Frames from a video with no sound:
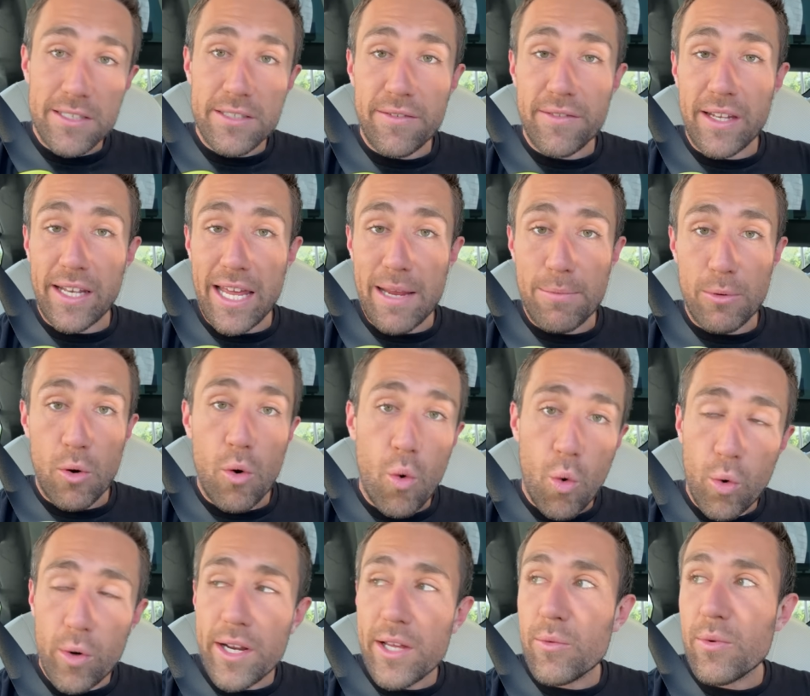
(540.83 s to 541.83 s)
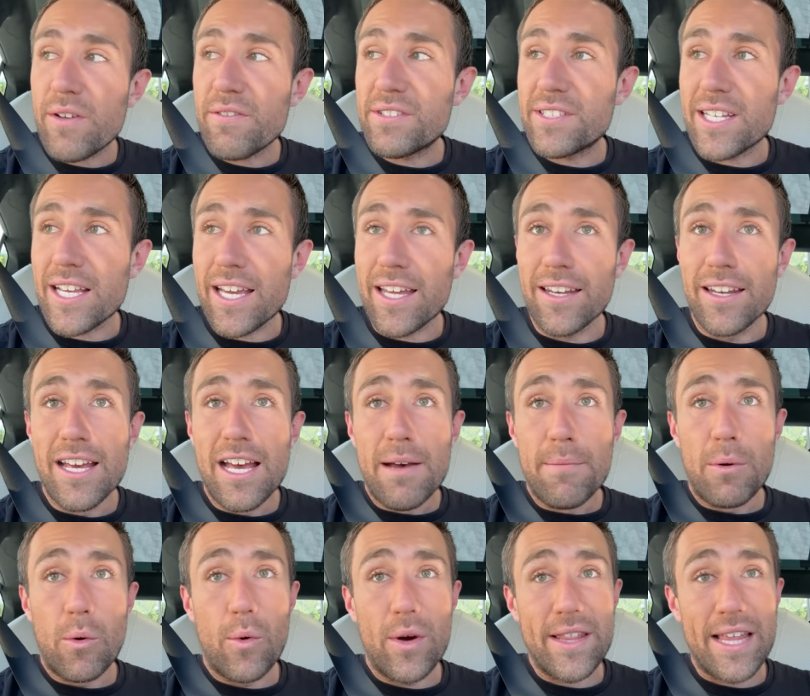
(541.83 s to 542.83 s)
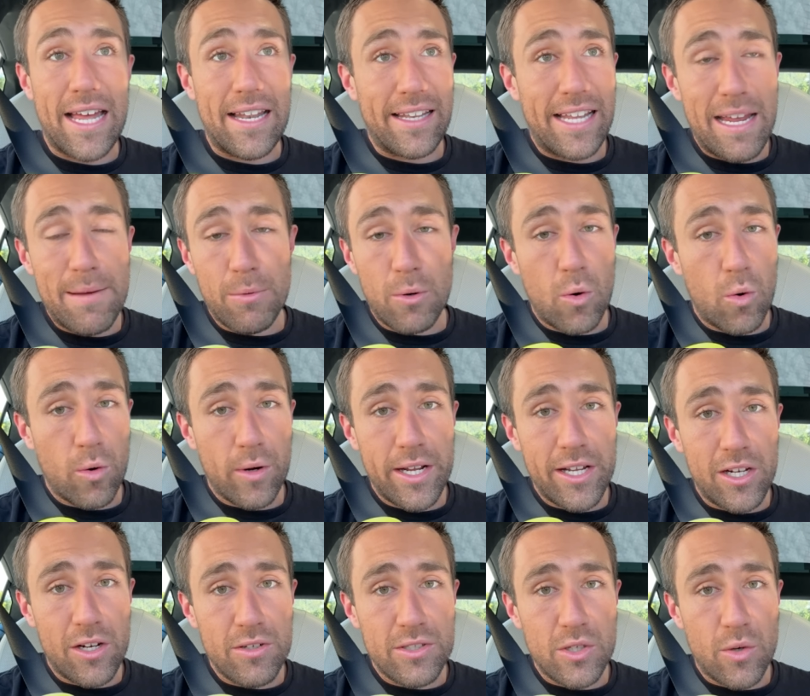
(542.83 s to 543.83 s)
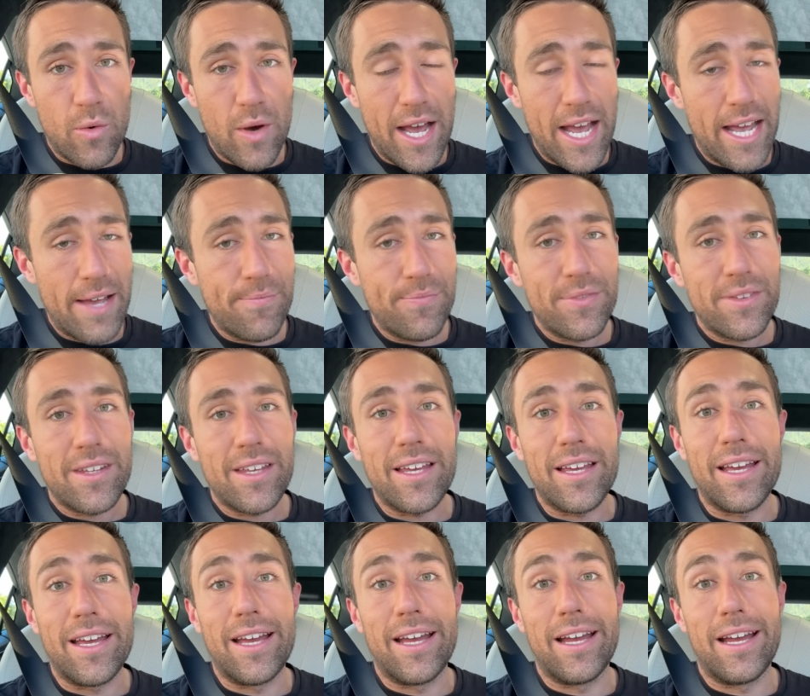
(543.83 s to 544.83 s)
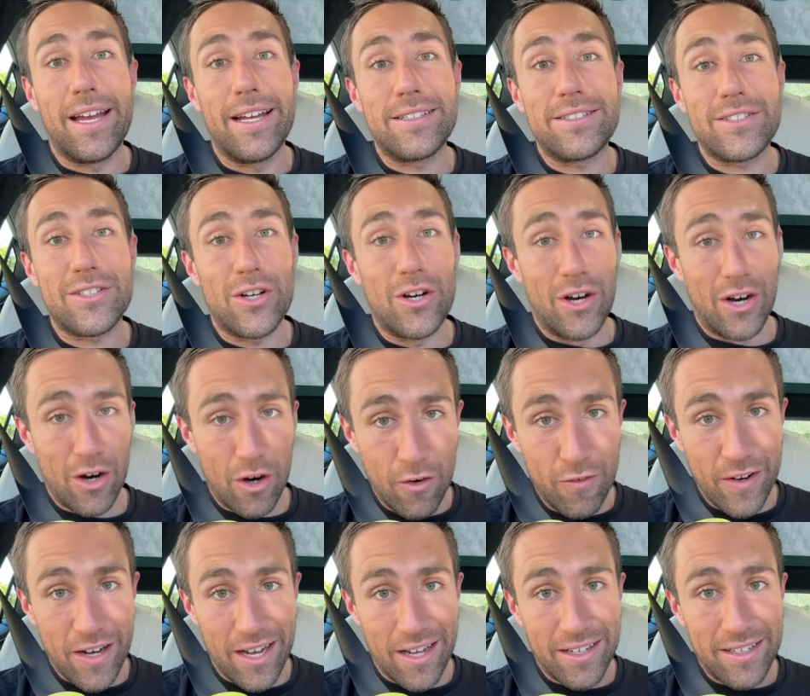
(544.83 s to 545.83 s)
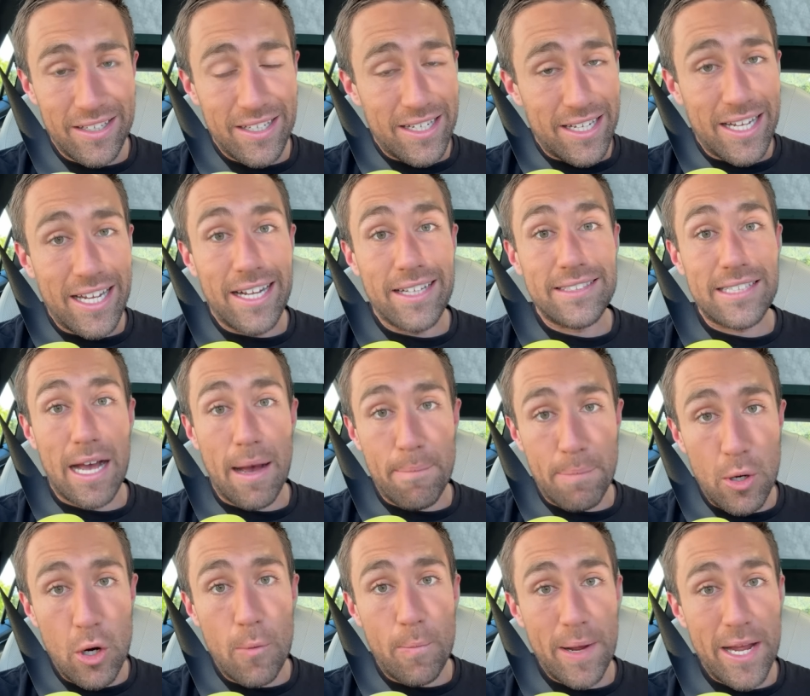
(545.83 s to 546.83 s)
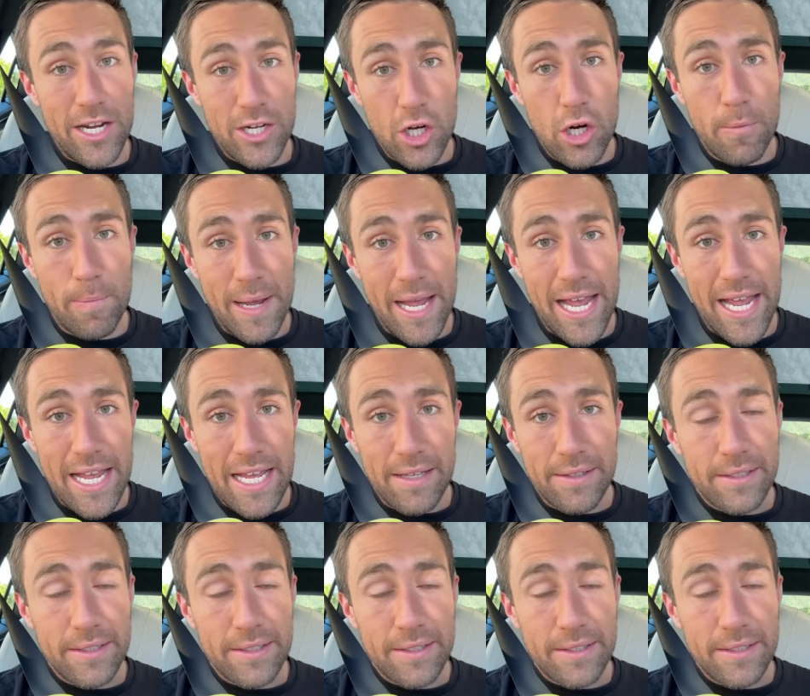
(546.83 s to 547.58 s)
of the labor hoarding we've seen, but when that labor hoarding goes away, it's over. It's a poopy doopy.